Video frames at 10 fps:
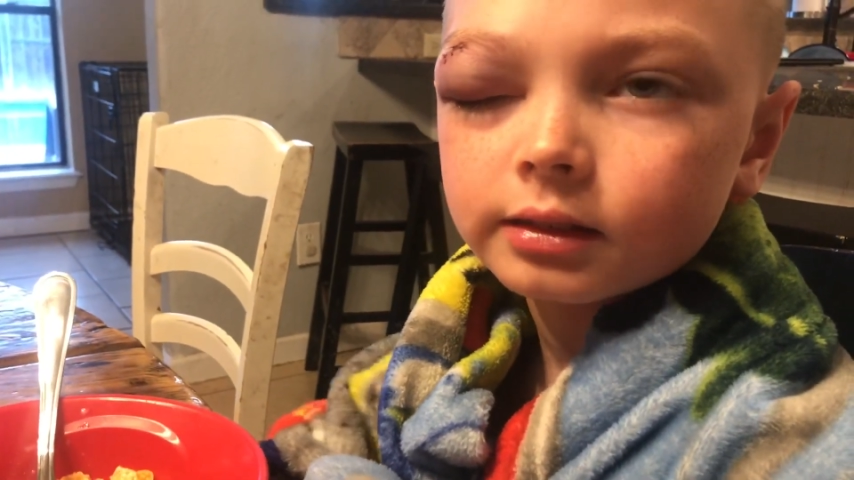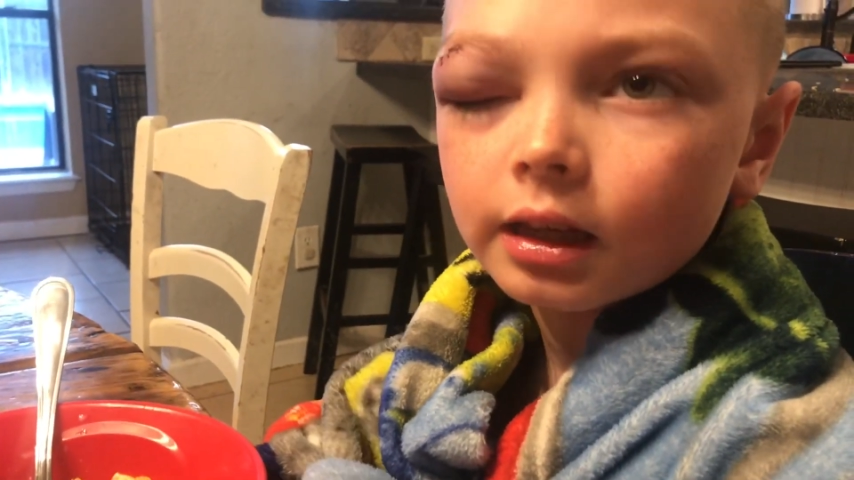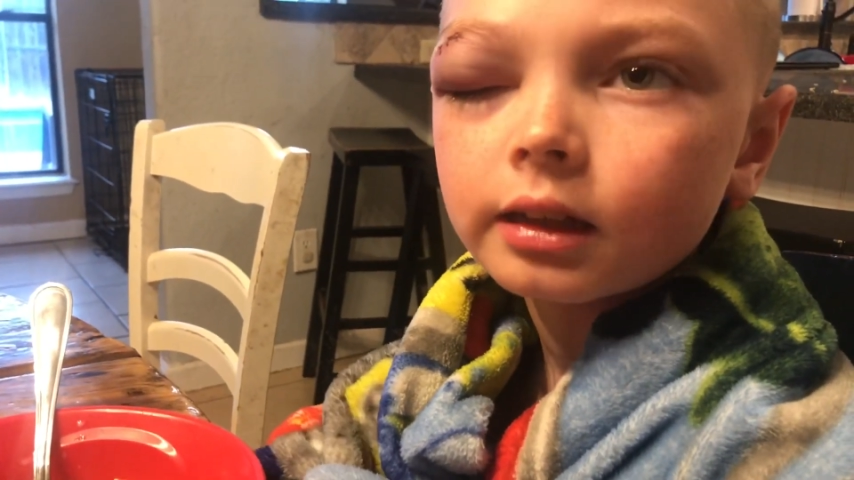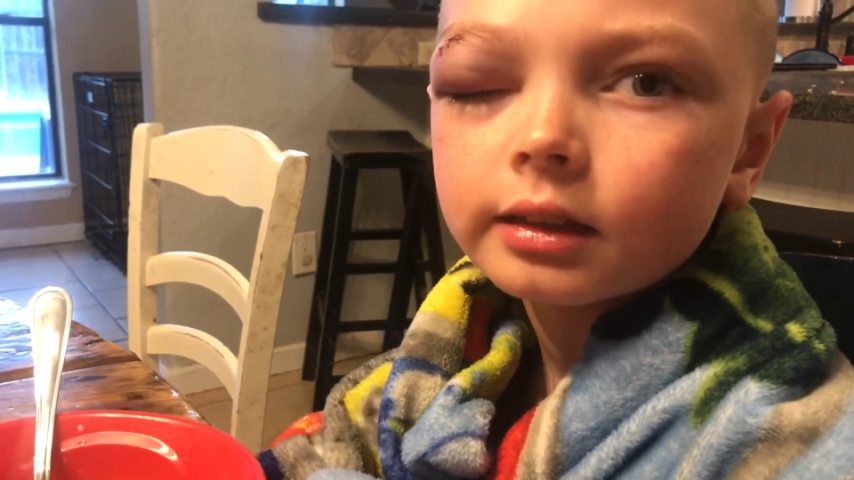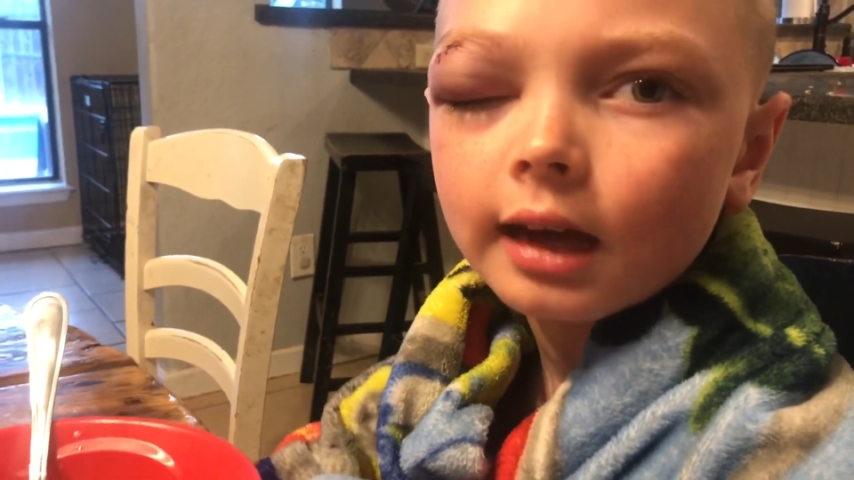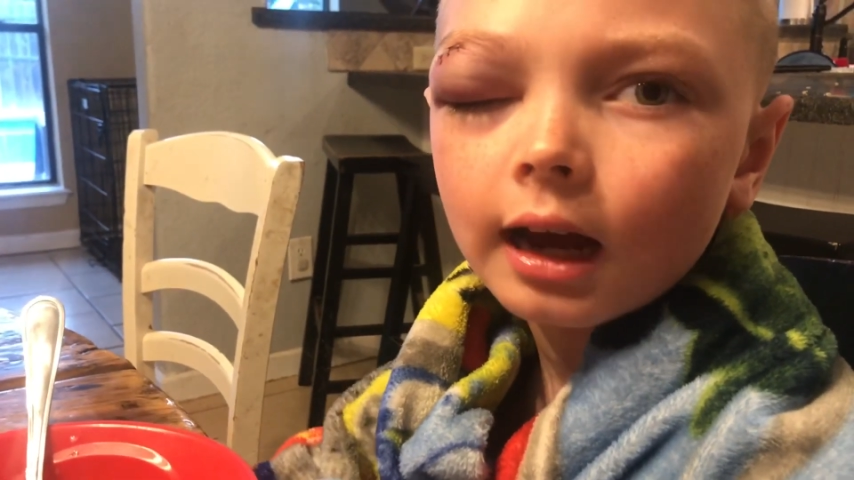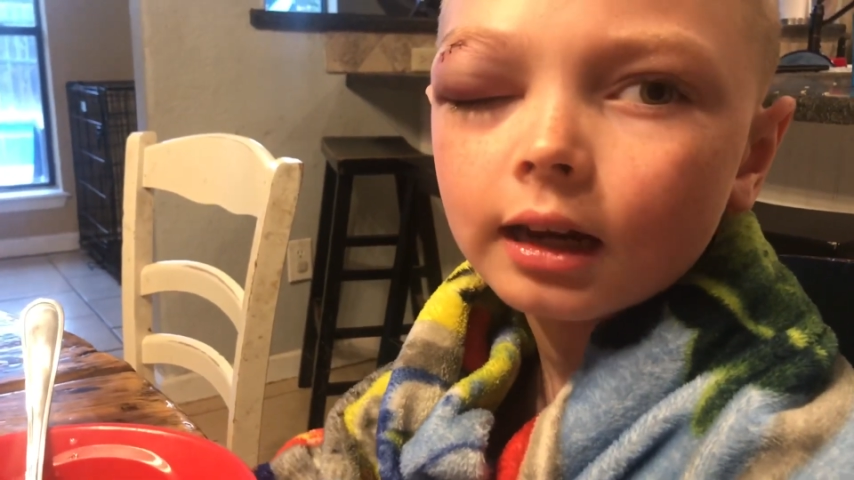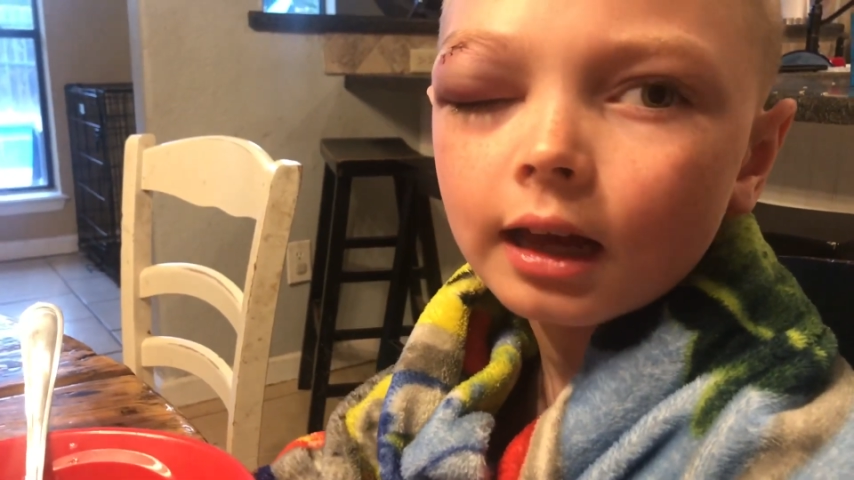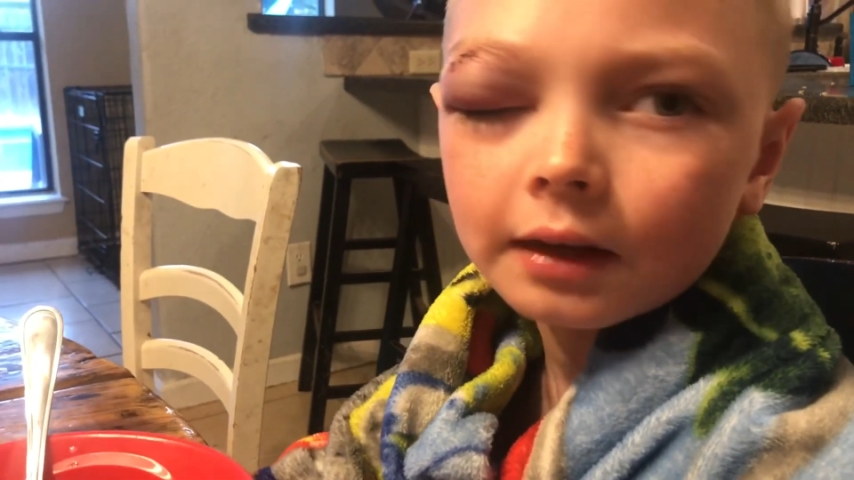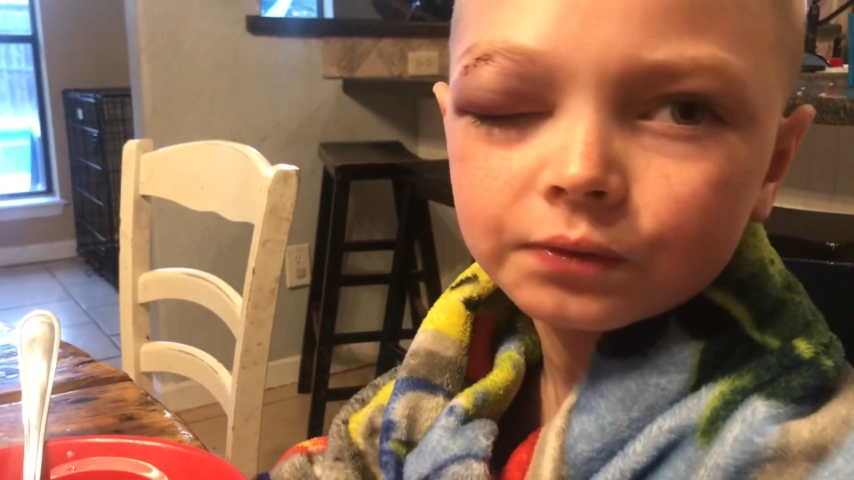the
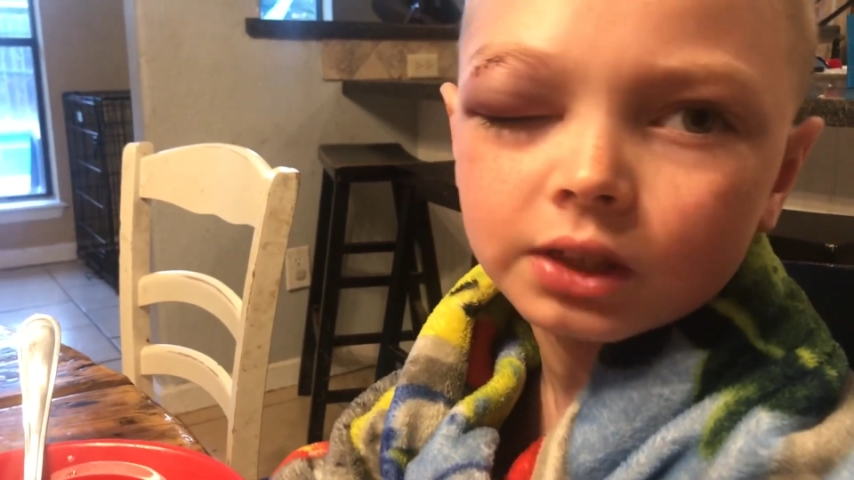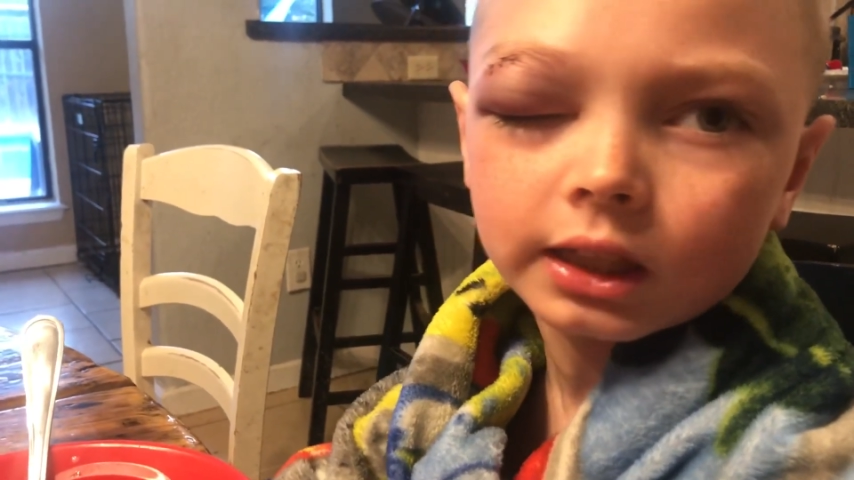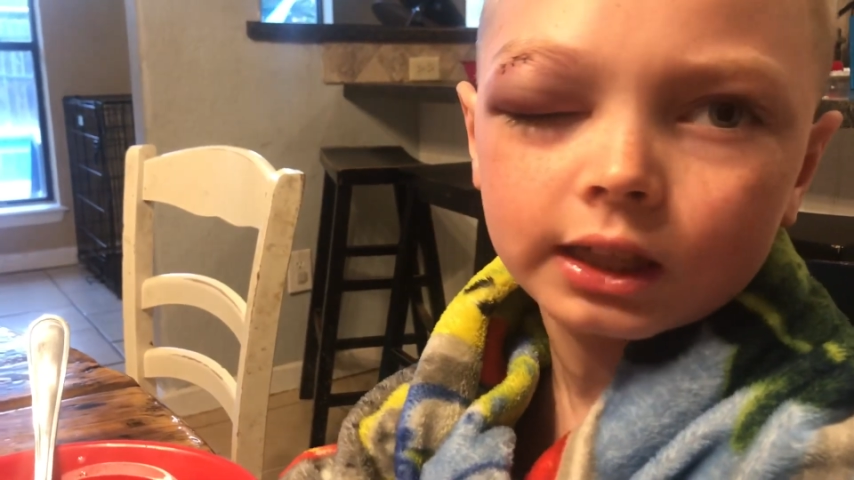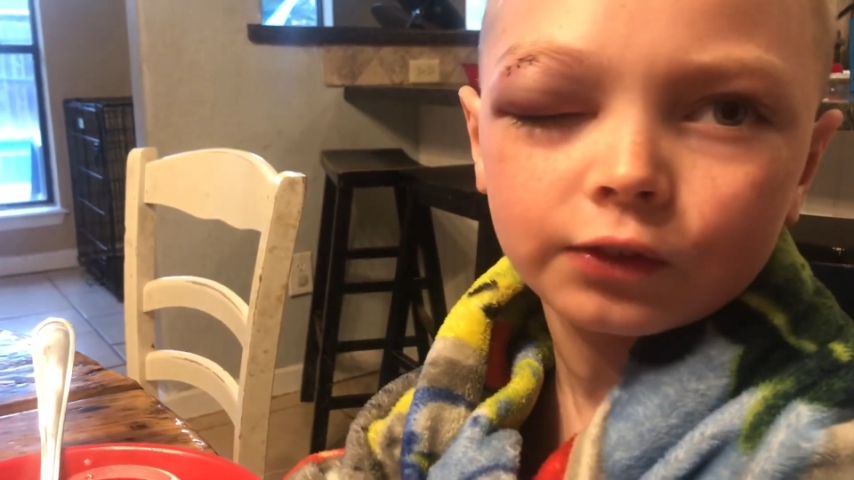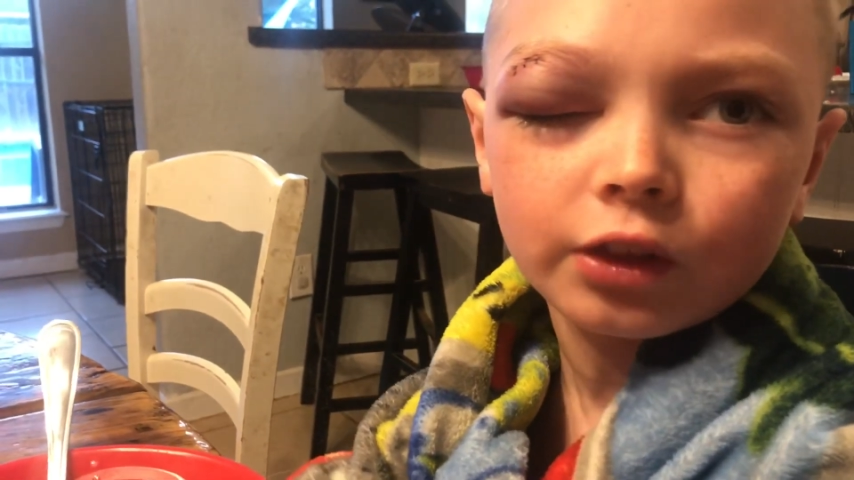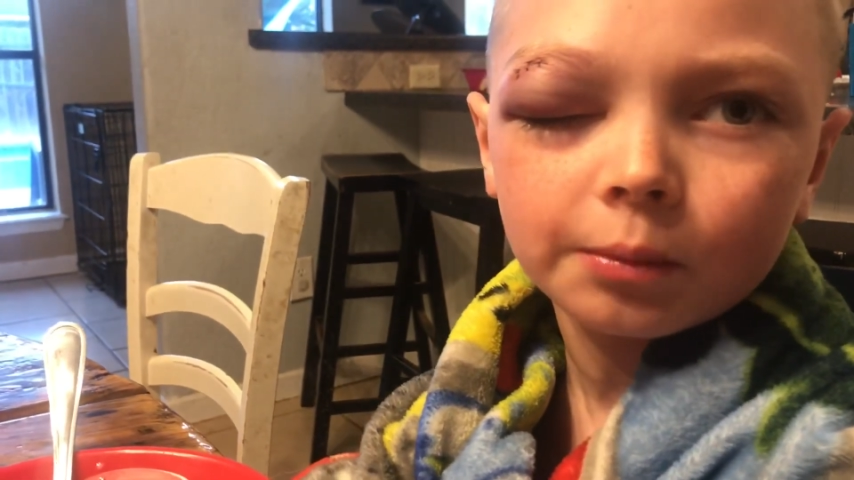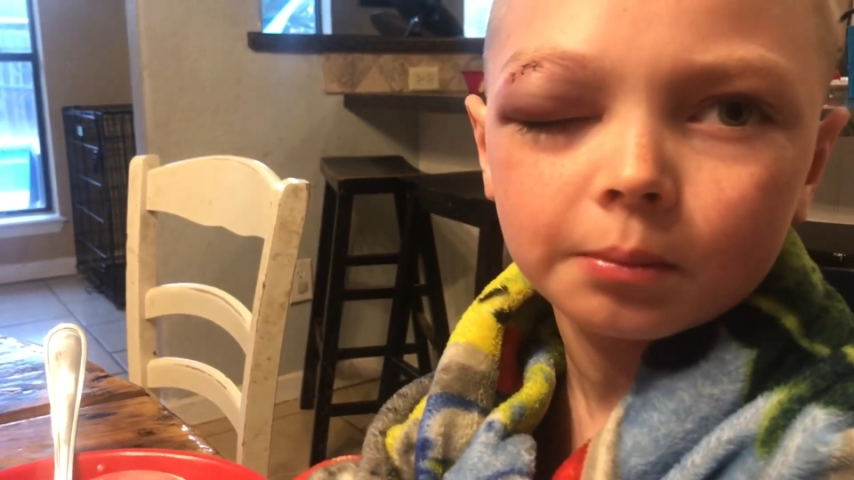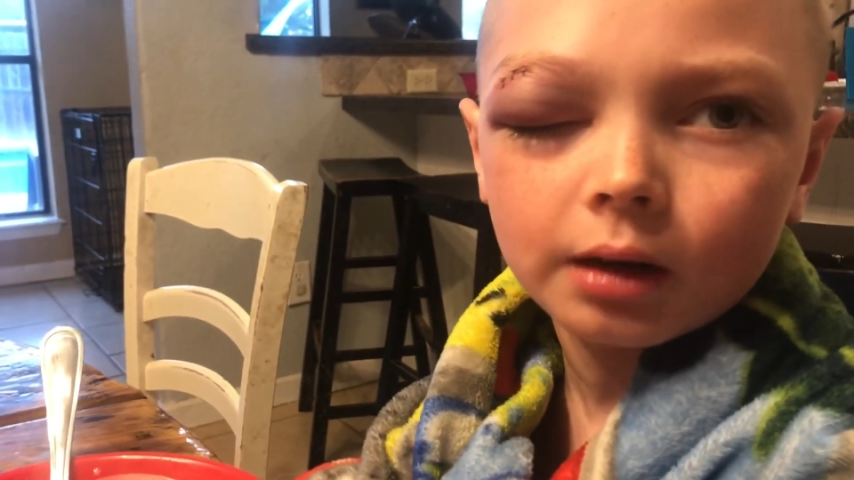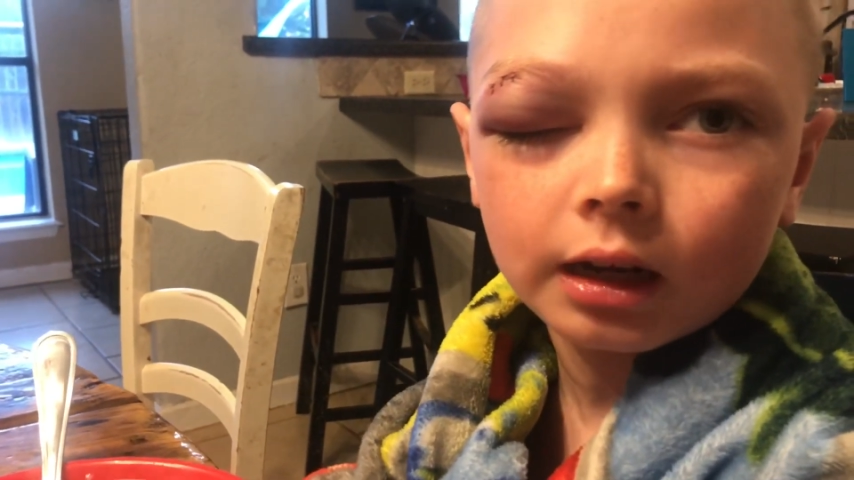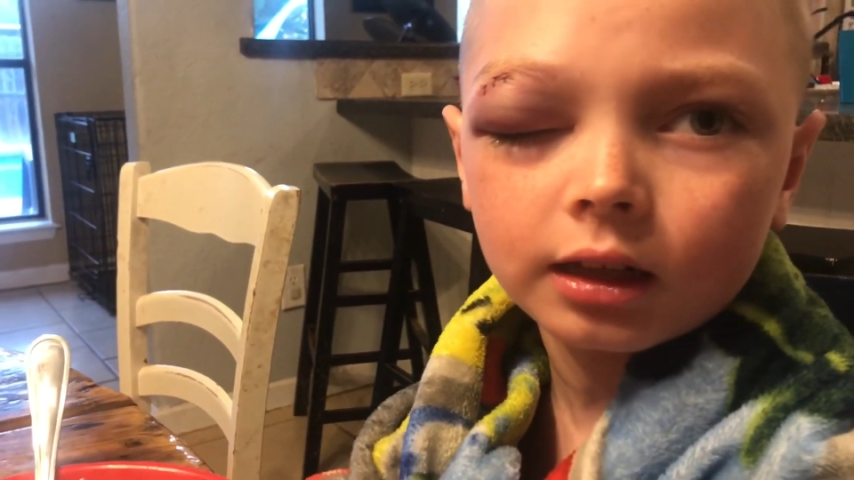dad had to give
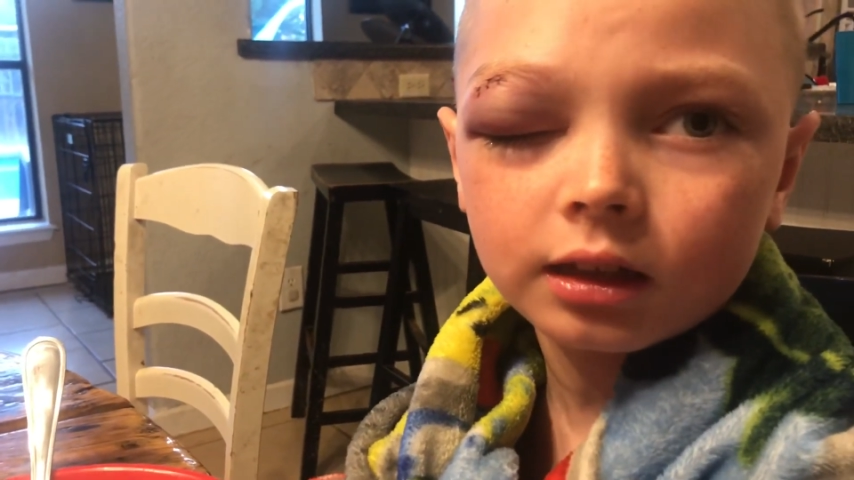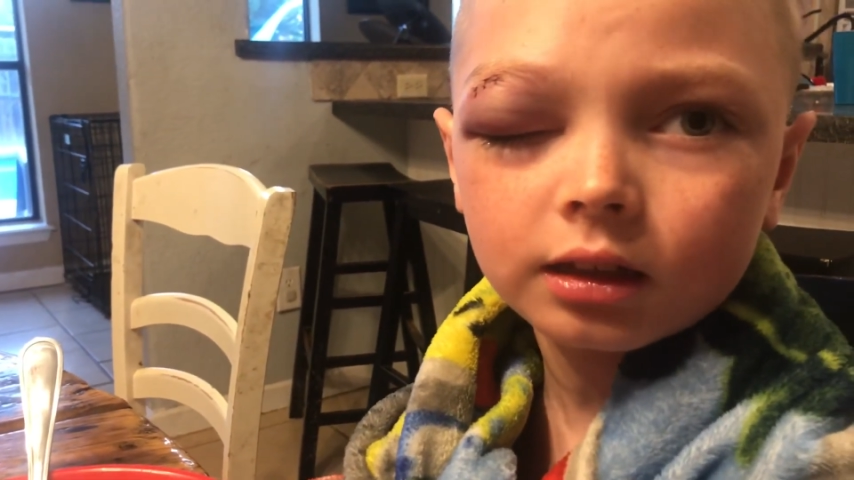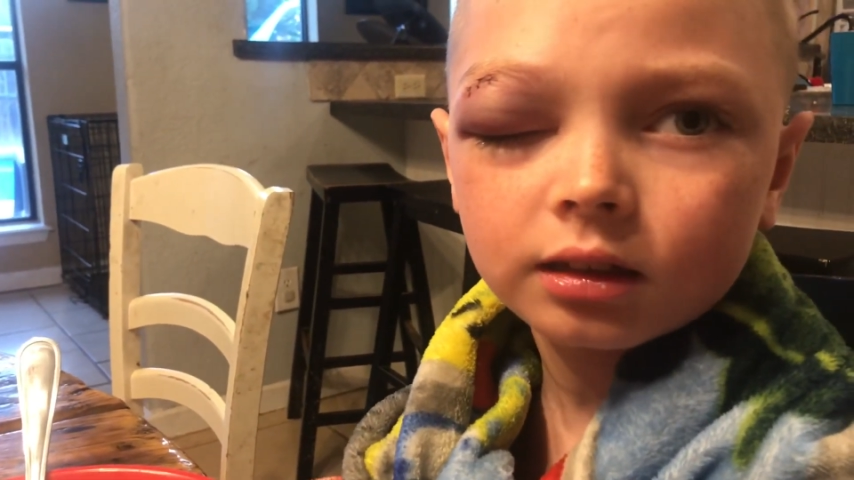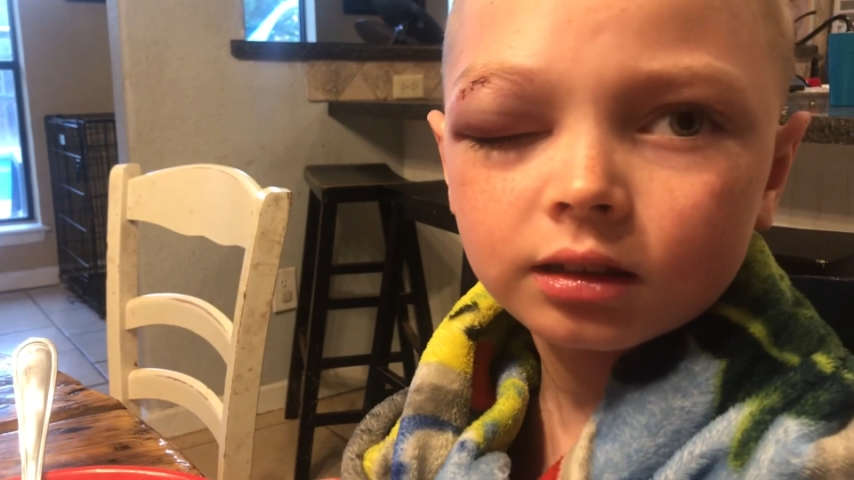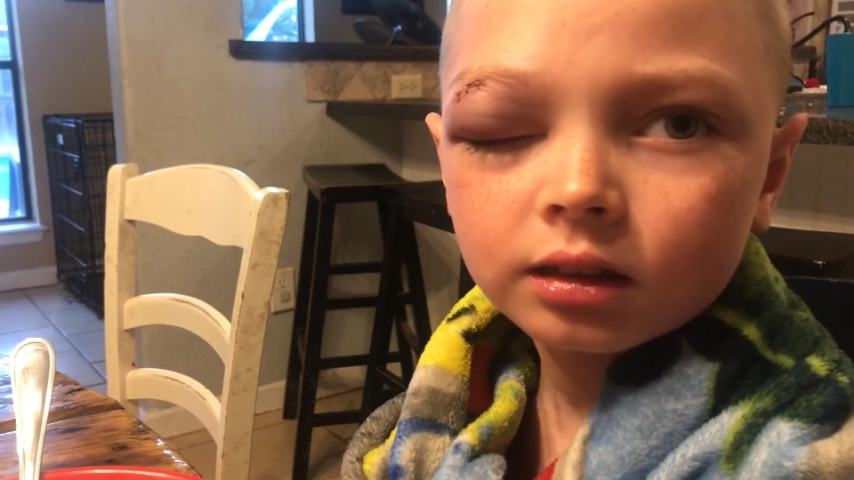them money